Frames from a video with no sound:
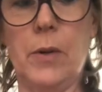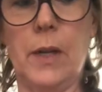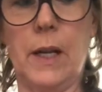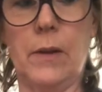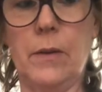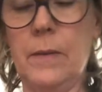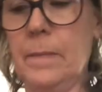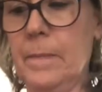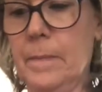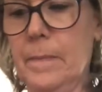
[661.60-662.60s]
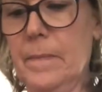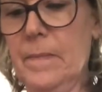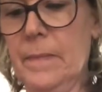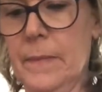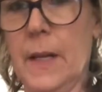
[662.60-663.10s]
down,
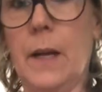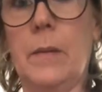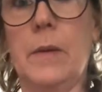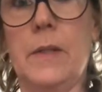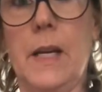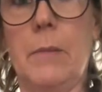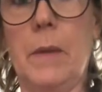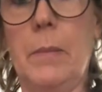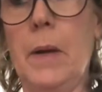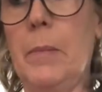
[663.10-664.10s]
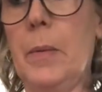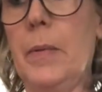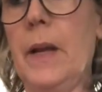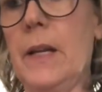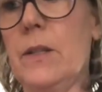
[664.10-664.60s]
and I'm going to take my paper
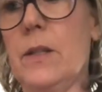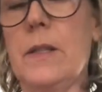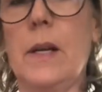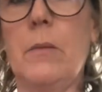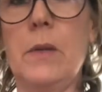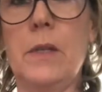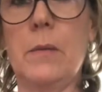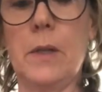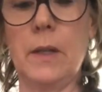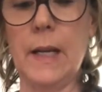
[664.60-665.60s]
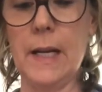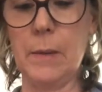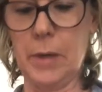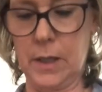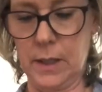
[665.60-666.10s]
plate, just like we did with the
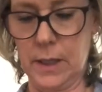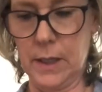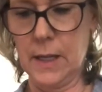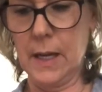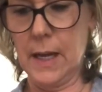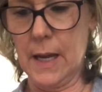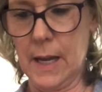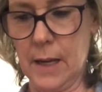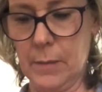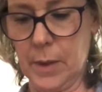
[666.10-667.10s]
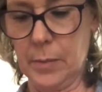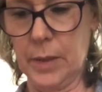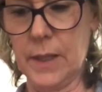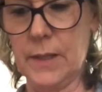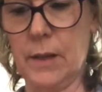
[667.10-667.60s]
ladybug, and I'm going to
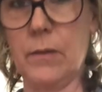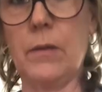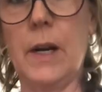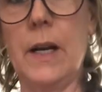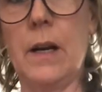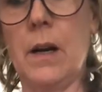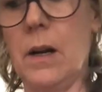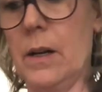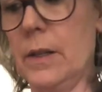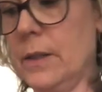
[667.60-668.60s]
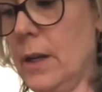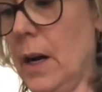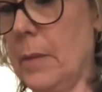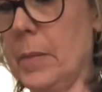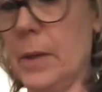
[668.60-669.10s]
place it right on
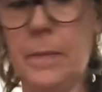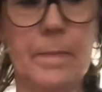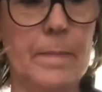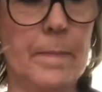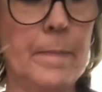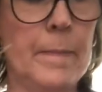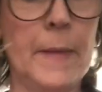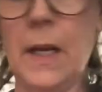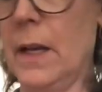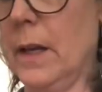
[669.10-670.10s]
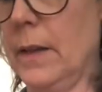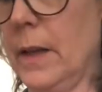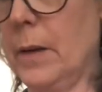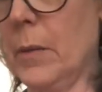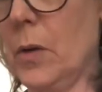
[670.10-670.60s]
top.
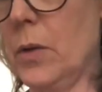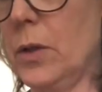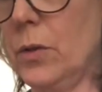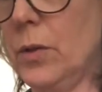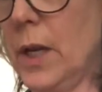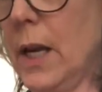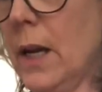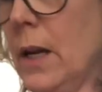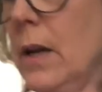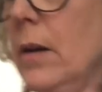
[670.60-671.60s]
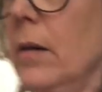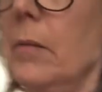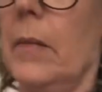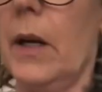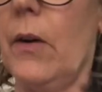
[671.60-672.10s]
Then I'm going to take
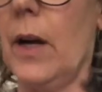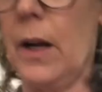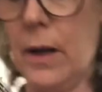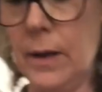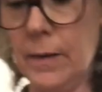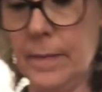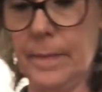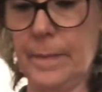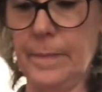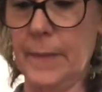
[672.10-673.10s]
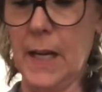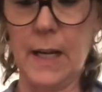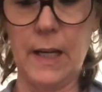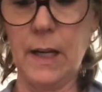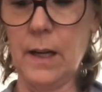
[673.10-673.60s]
my crayon,
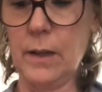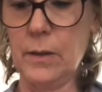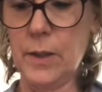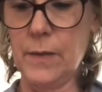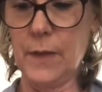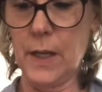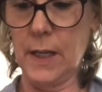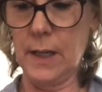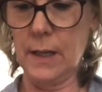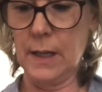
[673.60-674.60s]
any color is fine,